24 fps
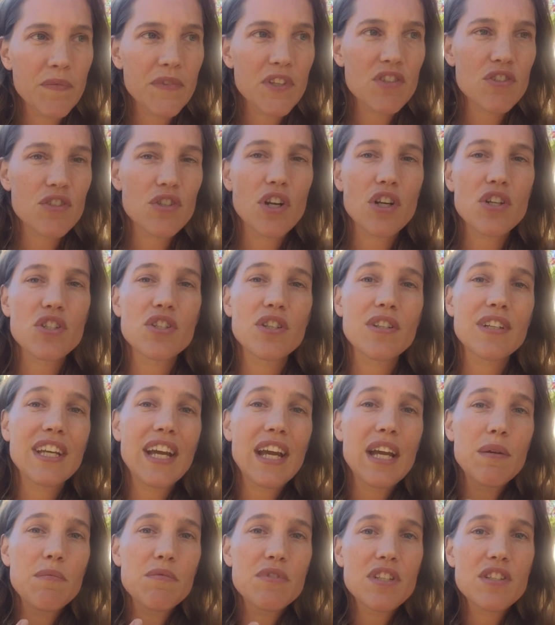Seduction
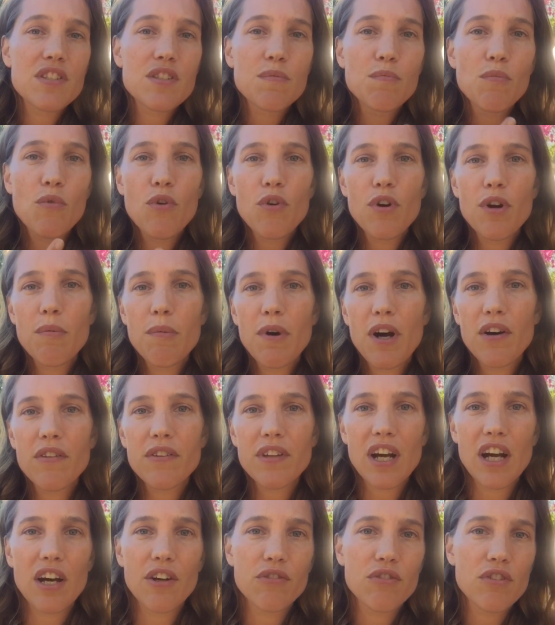games, it's more about
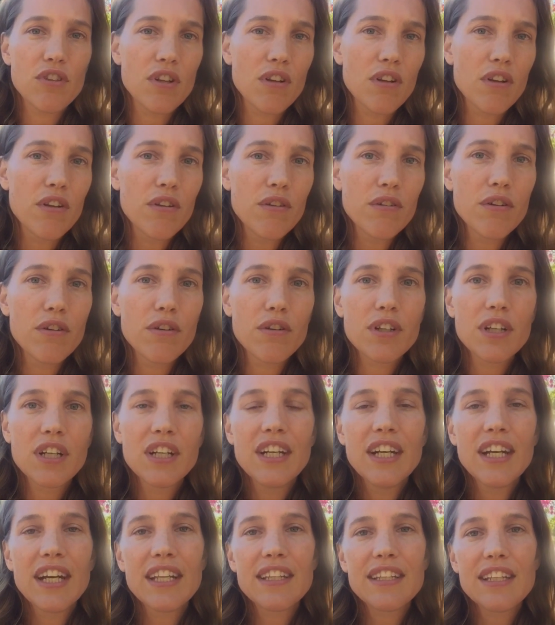how do you look.
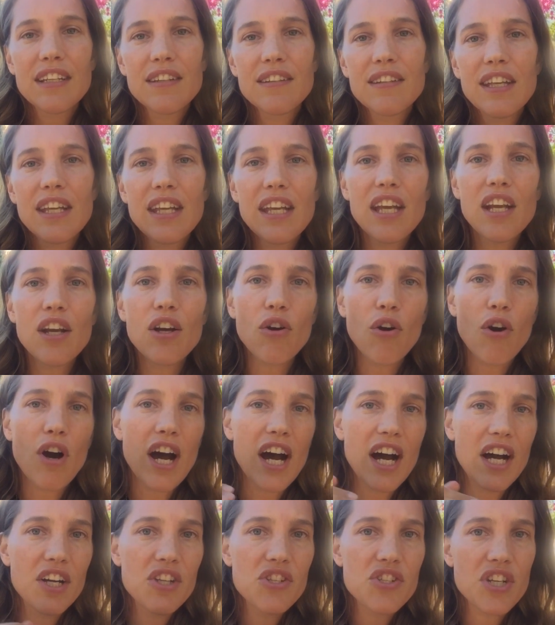And the ego
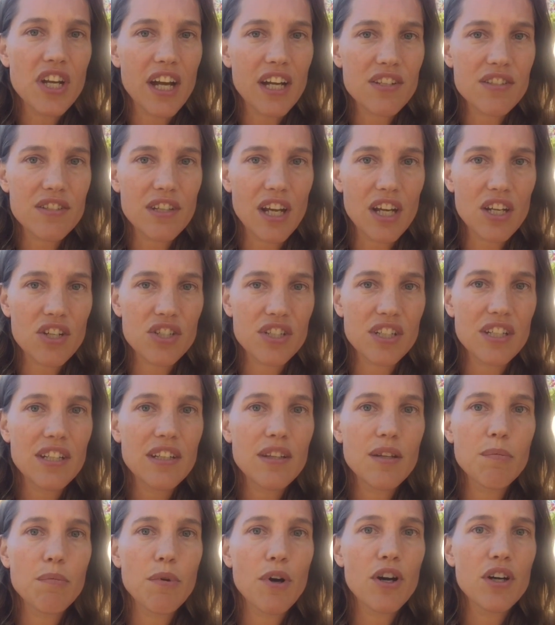hijacks actually
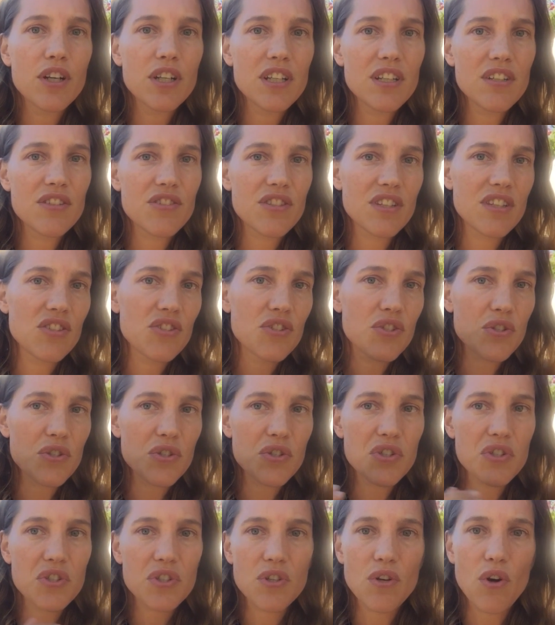the bodies and
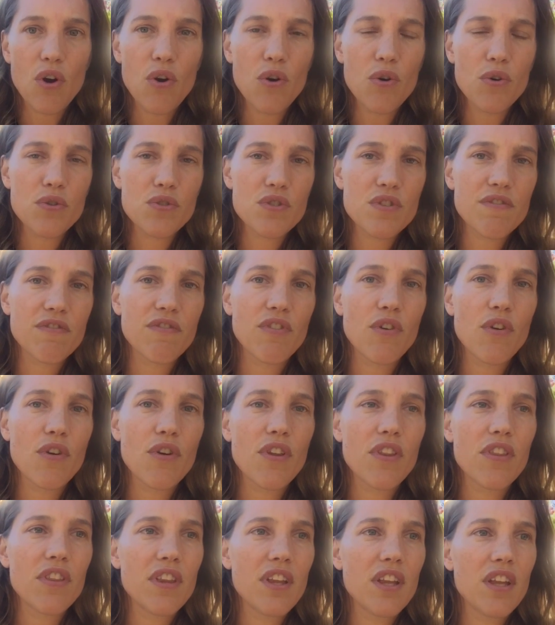just goes
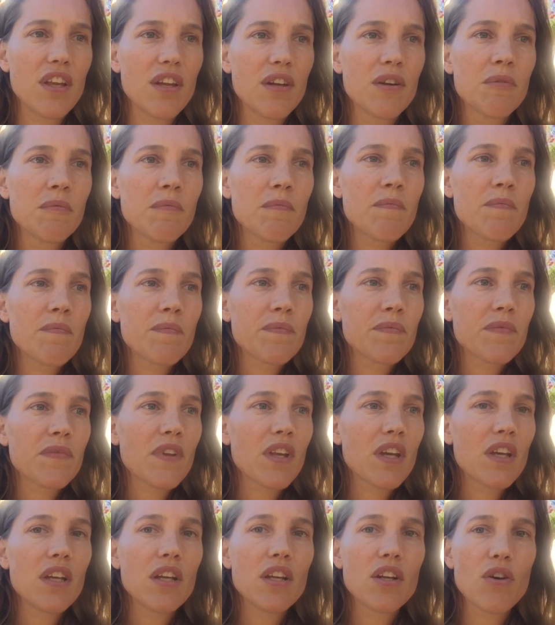for the,
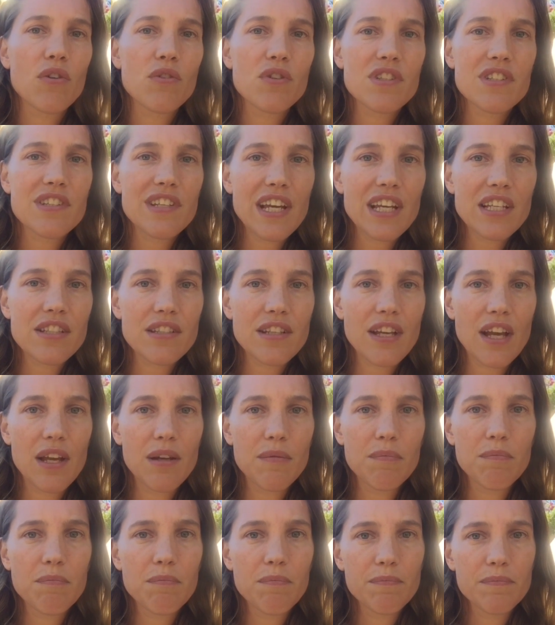you know, the sex
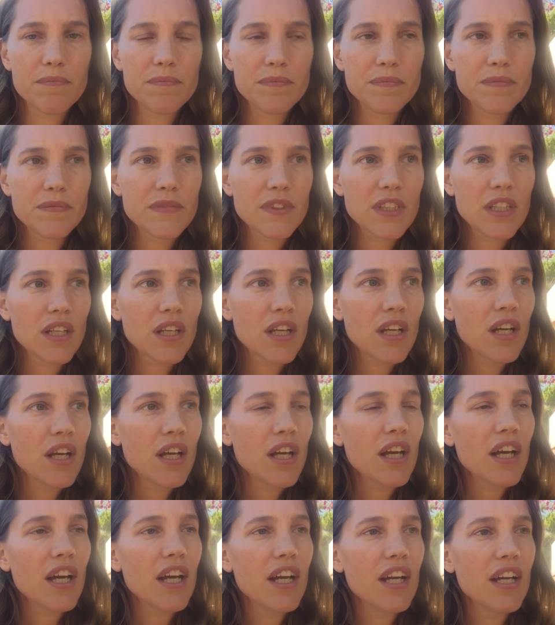game.
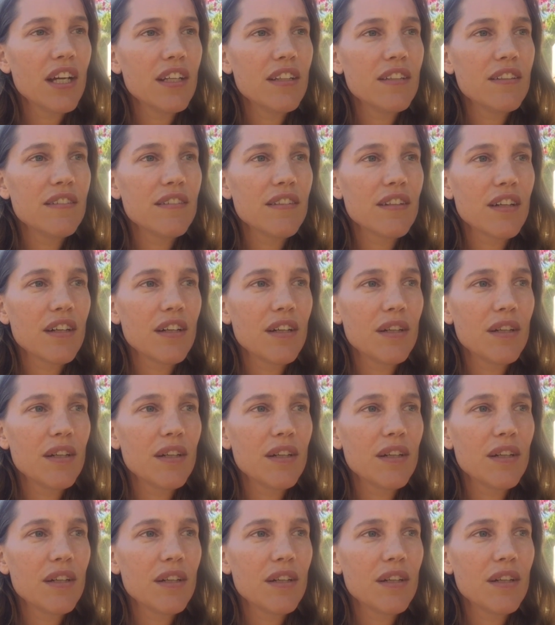And